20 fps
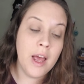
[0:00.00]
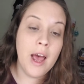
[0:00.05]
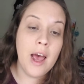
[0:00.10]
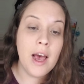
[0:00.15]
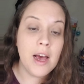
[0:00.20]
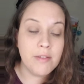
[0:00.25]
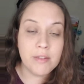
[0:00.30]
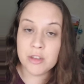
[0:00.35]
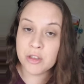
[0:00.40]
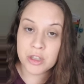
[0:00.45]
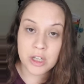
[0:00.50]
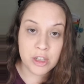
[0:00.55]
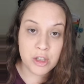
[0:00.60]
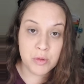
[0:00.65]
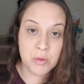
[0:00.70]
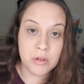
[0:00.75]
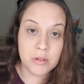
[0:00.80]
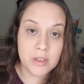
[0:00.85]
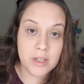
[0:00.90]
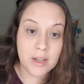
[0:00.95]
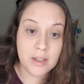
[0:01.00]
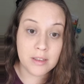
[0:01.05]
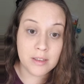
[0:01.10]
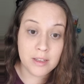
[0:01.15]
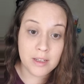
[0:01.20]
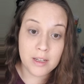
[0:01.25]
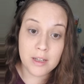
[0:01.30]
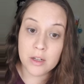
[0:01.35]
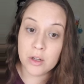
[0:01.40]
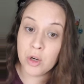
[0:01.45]
Have you tried the Real
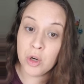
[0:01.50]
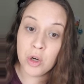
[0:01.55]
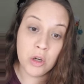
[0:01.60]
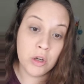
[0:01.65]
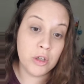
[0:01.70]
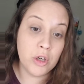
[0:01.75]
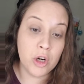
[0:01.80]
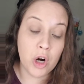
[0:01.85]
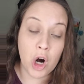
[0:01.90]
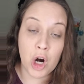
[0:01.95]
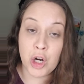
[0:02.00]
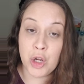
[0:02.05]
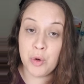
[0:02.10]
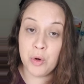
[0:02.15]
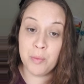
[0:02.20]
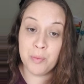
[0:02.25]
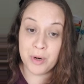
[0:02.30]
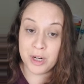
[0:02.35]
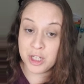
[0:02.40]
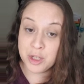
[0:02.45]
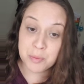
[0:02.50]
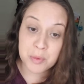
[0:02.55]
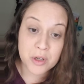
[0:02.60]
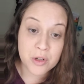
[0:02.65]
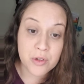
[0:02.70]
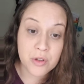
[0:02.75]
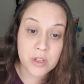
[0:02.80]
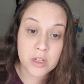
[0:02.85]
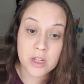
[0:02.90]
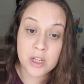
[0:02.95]
Technique? Are you a brush
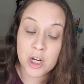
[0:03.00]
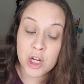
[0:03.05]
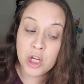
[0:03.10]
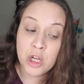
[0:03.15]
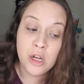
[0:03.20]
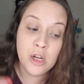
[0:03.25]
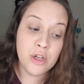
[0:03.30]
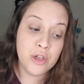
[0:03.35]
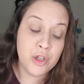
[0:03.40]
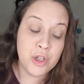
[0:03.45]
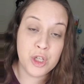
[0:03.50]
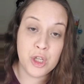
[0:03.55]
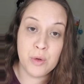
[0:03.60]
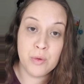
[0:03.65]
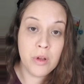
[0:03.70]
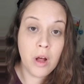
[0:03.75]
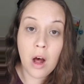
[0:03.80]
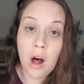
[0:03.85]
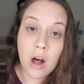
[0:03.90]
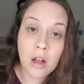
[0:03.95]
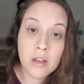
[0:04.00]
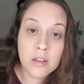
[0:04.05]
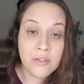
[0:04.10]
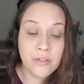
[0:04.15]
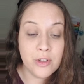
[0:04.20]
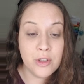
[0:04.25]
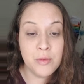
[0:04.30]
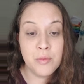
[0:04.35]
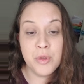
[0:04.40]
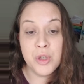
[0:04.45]
person? Do you use all of
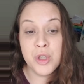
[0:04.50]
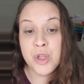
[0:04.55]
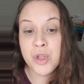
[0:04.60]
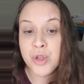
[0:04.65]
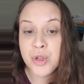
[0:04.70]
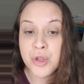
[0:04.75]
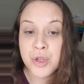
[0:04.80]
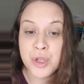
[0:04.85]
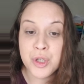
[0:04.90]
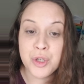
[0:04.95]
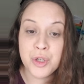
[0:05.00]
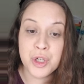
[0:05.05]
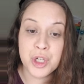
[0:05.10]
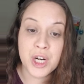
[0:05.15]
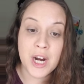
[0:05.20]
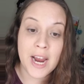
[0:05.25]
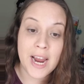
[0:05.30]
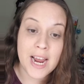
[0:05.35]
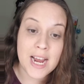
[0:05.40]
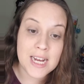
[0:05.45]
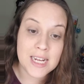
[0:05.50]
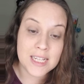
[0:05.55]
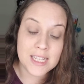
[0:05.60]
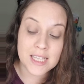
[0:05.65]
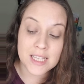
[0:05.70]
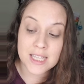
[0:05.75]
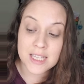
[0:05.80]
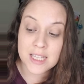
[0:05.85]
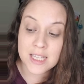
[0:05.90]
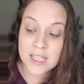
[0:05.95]
them? Do you use your
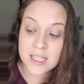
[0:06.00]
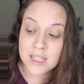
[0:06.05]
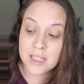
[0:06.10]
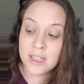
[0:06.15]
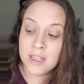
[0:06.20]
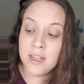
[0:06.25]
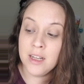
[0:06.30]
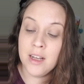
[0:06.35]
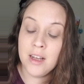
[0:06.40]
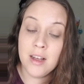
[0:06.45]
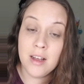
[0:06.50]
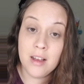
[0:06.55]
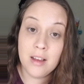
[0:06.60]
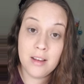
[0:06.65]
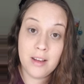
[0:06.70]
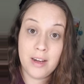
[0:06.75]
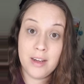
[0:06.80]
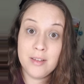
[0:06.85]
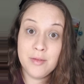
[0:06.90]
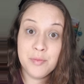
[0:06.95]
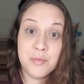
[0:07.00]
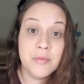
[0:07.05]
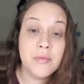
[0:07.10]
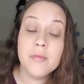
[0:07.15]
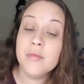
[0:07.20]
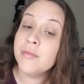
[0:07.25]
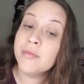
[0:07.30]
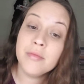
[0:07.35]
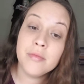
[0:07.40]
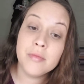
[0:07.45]
hands? Like,
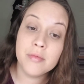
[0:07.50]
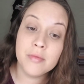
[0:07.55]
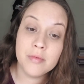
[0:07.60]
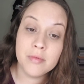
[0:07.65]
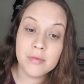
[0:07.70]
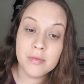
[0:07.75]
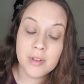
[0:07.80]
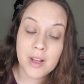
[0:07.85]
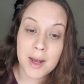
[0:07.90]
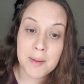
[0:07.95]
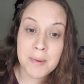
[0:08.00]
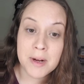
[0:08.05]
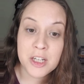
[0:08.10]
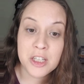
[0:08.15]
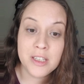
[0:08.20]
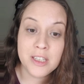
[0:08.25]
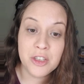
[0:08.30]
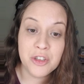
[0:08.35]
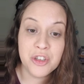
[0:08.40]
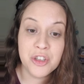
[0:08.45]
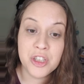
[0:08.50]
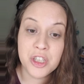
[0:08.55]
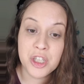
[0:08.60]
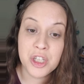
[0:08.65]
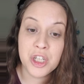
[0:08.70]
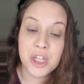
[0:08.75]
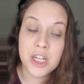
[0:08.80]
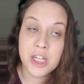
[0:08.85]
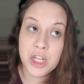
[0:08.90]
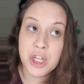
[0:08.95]
I'm actually
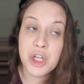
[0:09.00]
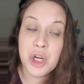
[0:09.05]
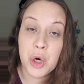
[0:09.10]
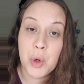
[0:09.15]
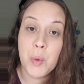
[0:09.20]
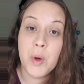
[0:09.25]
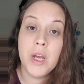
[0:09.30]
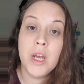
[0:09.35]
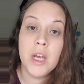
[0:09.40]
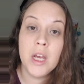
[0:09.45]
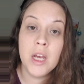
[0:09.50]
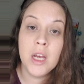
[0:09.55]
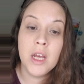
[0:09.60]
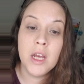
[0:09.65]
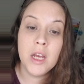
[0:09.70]
interested in knowing.